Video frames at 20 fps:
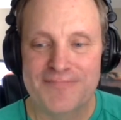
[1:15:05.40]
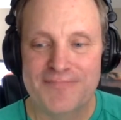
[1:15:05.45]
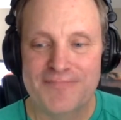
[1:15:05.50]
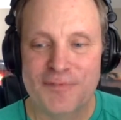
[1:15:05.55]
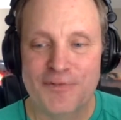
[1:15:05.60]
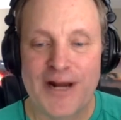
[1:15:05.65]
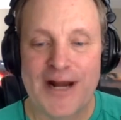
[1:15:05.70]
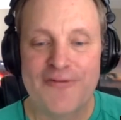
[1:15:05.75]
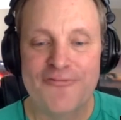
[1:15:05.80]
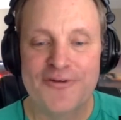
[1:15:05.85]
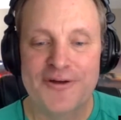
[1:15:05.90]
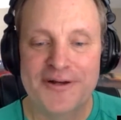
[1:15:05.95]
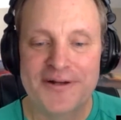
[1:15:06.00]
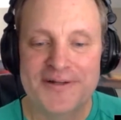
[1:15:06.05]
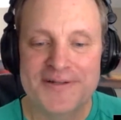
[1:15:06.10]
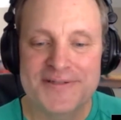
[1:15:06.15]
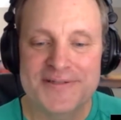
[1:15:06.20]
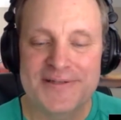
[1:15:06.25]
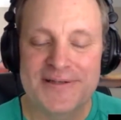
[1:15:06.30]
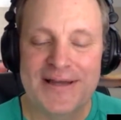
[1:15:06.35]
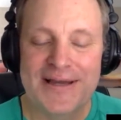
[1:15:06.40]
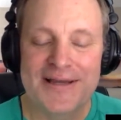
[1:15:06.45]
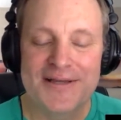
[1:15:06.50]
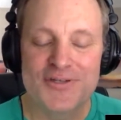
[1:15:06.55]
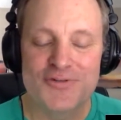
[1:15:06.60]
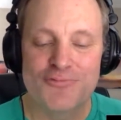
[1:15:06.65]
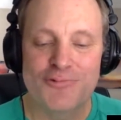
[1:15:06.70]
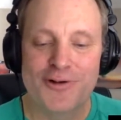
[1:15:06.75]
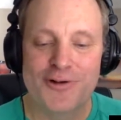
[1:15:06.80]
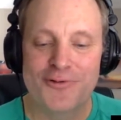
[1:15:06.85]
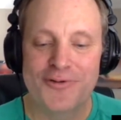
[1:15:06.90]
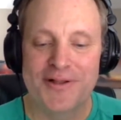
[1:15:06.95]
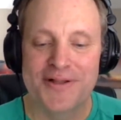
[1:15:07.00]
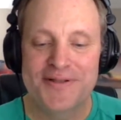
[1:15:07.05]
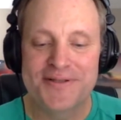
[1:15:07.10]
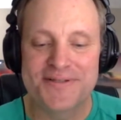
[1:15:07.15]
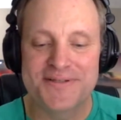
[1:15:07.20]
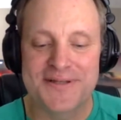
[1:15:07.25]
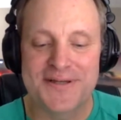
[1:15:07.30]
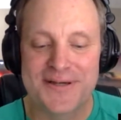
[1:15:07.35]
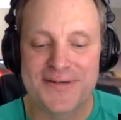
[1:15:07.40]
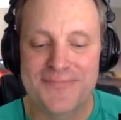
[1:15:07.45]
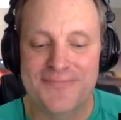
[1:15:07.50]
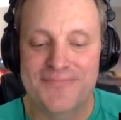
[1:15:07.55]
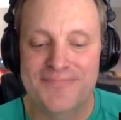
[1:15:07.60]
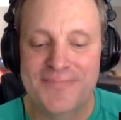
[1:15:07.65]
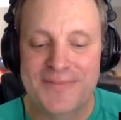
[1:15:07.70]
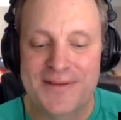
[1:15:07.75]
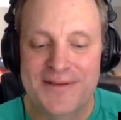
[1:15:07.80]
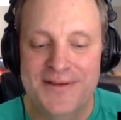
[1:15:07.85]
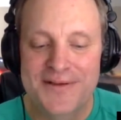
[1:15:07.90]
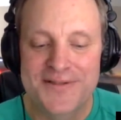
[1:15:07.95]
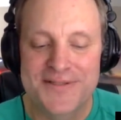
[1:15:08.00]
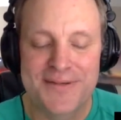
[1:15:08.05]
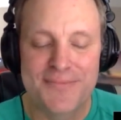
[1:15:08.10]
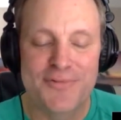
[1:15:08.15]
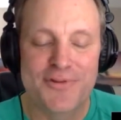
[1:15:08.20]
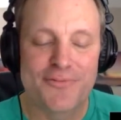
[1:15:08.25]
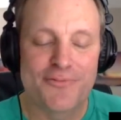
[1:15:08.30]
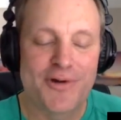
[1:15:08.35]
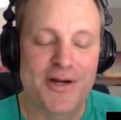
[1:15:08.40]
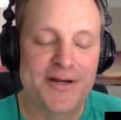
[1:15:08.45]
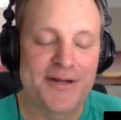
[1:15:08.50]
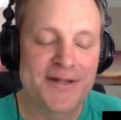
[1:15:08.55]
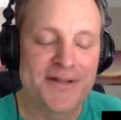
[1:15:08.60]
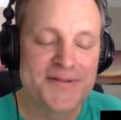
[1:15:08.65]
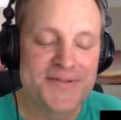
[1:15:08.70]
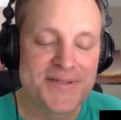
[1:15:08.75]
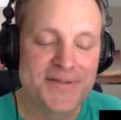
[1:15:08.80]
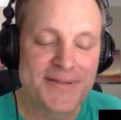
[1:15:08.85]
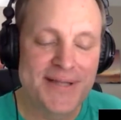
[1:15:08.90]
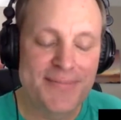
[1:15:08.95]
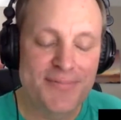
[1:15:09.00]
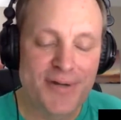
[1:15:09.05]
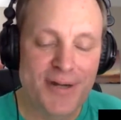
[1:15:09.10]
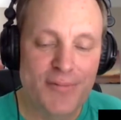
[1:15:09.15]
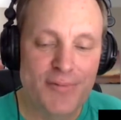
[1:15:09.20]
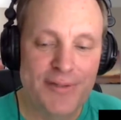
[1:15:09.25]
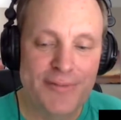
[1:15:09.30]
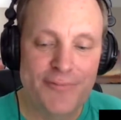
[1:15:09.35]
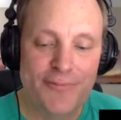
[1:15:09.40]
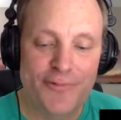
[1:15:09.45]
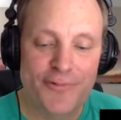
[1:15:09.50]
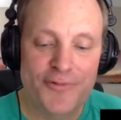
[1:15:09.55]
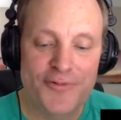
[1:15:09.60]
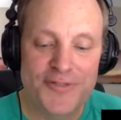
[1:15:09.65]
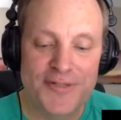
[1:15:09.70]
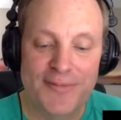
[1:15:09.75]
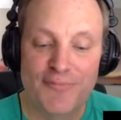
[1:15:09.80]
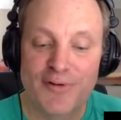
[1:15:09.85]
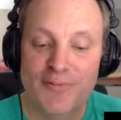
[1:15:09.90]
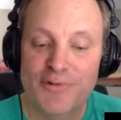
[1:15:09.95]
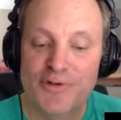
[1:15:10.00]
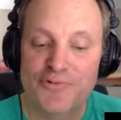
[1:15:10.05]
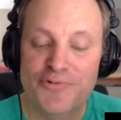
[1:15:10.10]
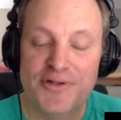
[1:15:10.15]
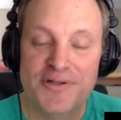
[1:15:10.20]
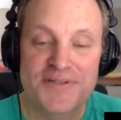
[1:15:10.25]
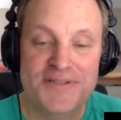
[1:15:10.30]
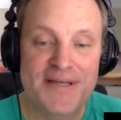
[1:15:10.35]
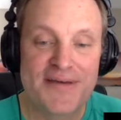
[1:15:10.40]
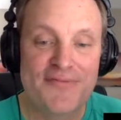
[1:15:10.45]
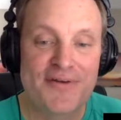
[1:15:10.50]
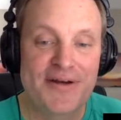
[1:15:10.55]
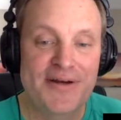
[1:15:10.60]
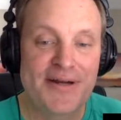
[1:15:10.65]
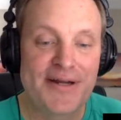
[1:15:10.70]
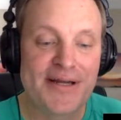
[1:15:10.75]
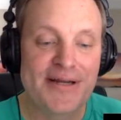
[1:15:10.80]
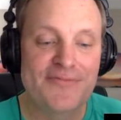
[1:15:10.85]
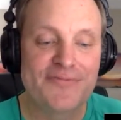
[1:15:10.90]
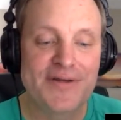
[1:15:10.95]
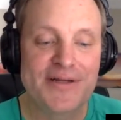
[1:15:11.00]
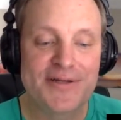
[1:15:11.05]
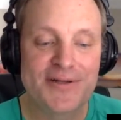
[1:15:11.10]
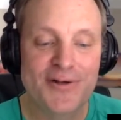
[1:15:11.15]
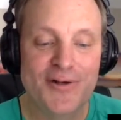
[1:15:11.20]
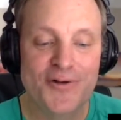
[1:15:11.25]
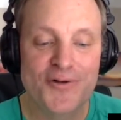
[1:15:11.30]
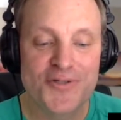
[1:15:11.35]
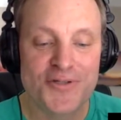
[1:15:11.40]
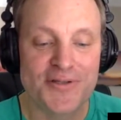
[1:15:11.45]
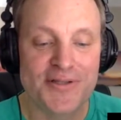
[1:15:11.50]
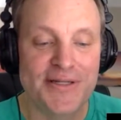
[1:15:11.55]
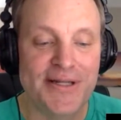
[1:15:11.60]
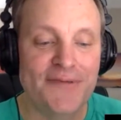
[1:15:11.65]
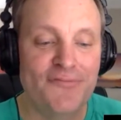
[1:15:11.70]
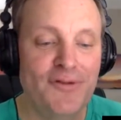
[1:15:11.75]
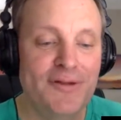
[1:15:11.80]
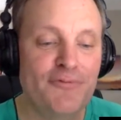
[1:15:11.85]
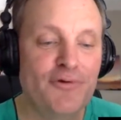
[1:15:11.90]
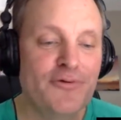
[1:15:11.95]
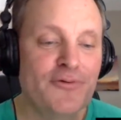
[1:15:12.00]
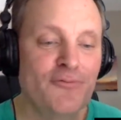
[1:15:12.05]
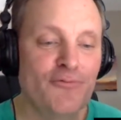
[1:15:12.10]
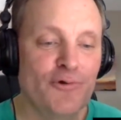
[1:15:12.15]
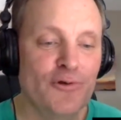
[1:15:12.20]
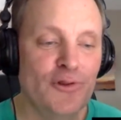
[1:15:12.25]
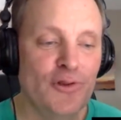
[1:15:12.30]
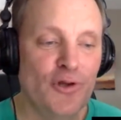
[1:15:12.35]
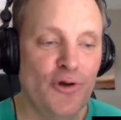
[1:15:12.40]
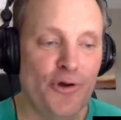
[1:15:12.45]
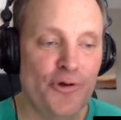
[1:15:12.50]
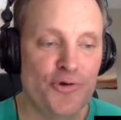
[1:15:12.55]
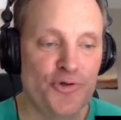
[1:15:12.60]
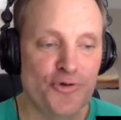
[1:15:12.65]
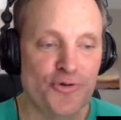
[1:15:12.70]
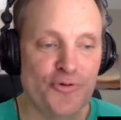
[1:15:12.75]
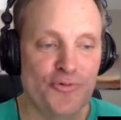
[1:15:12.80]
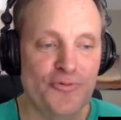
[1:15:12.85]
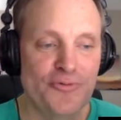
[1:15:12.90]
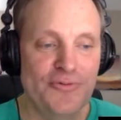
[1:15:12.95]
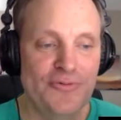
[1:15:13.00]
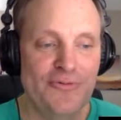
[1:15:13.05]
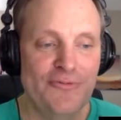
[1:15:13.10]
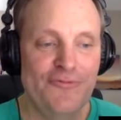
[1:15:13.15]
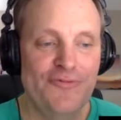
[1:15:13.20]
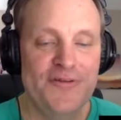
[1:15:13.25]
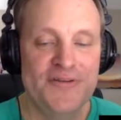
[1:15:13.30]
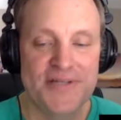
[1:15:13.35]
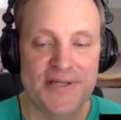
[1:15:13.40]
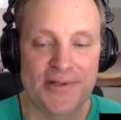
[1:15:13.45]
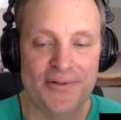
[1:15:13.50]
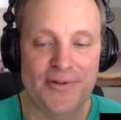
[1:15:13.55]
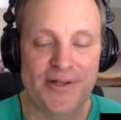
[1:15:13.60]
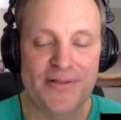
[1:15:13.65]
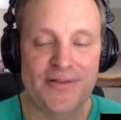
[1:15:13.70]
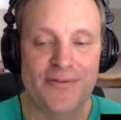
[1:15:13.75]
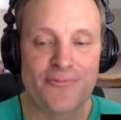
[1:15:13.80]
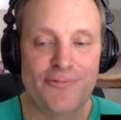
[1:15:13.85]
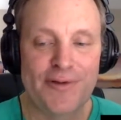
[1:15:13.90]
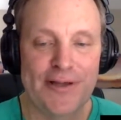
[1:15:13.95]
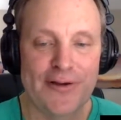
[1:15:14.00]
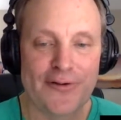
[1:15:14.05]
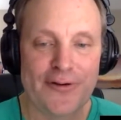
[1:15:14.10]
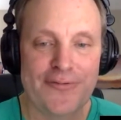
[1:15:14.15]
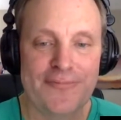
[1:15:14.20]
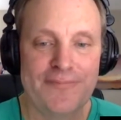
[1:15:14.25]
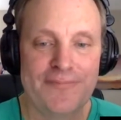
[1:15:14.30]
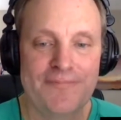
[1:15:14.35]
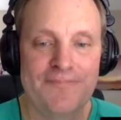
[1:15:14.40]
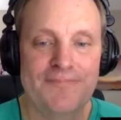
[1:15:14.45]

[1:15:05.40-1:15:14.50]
graphics, as well as some of the writings, that they probably were somewhere between 7 and 9 feet tall. So they definitely were larger physically than we are.